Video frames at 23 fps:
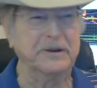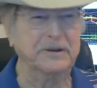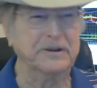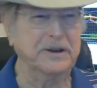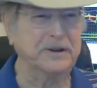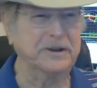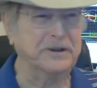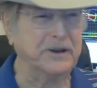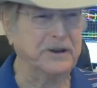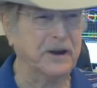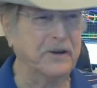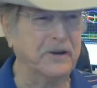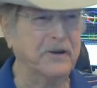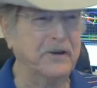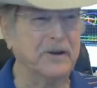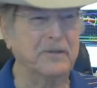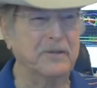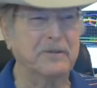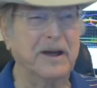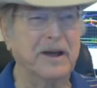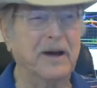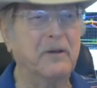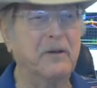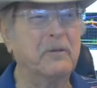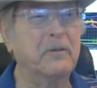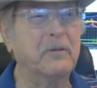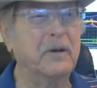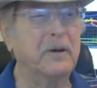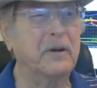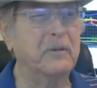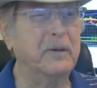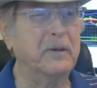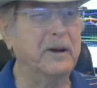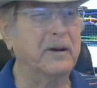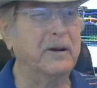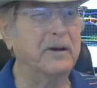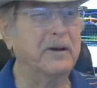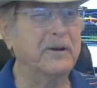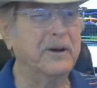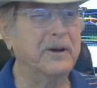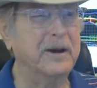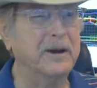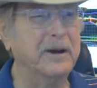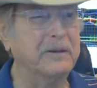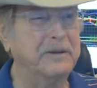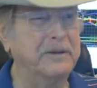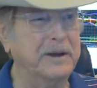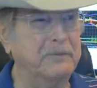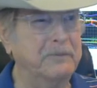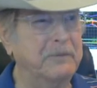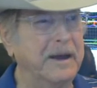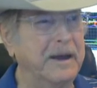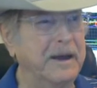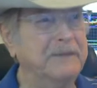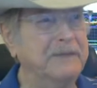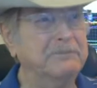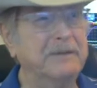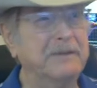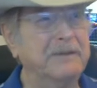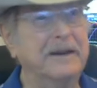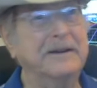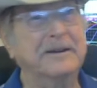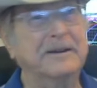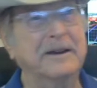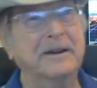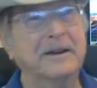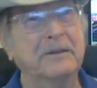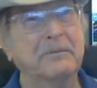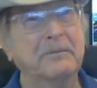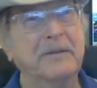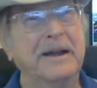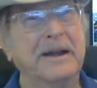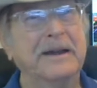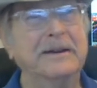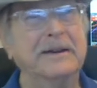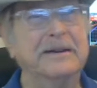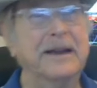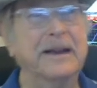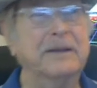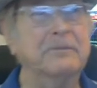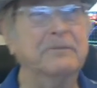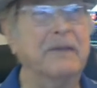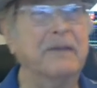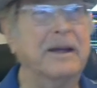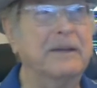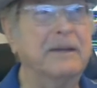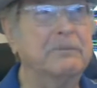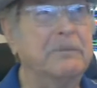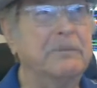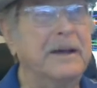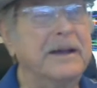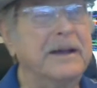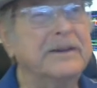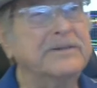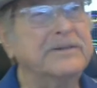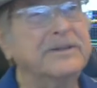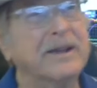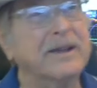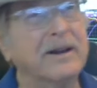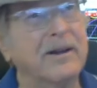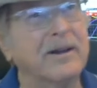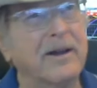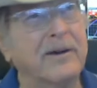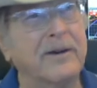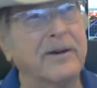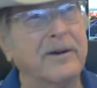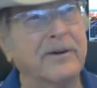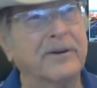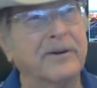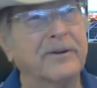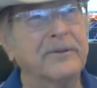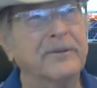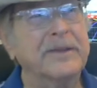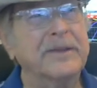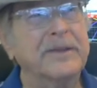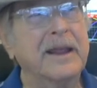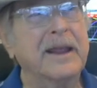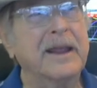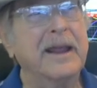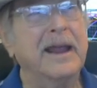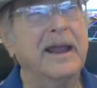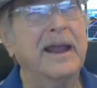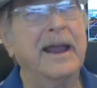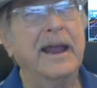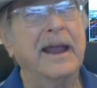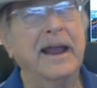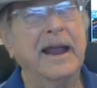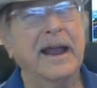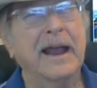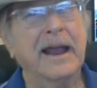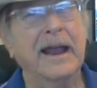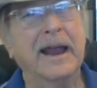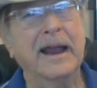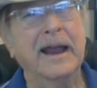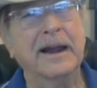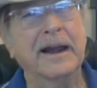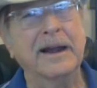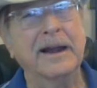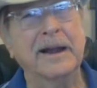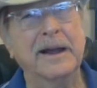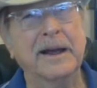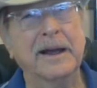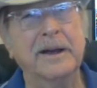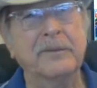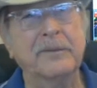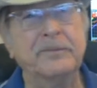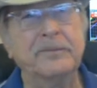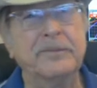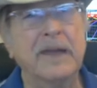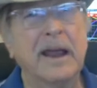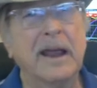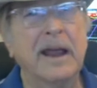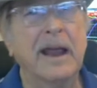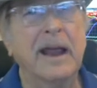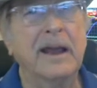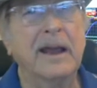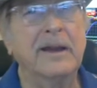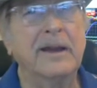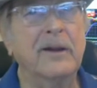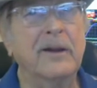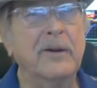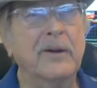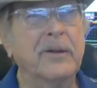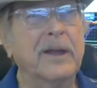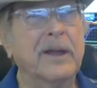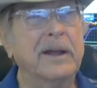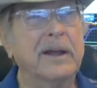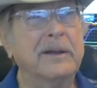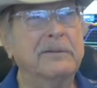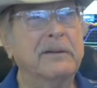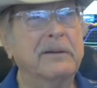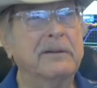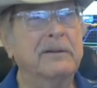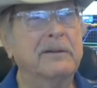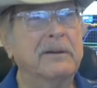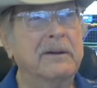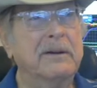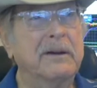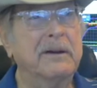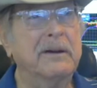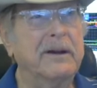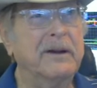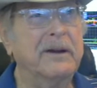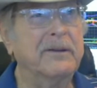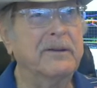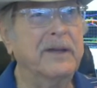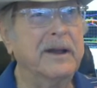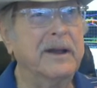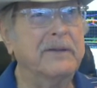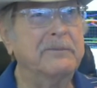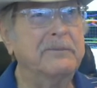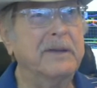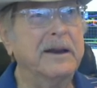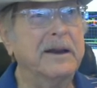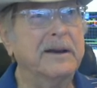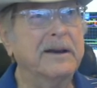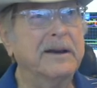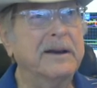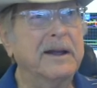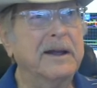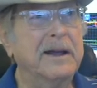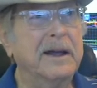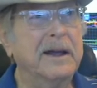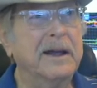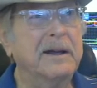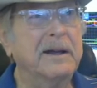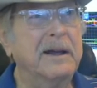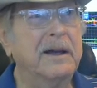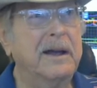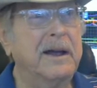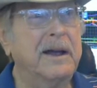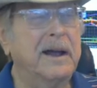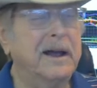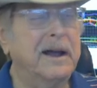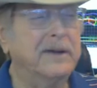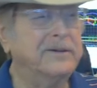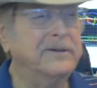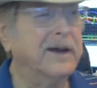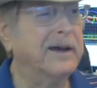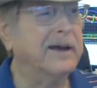just talking about where we're going to debate, make the debate, and make, pass the law. And uh, you know, they uh, they've been uh, John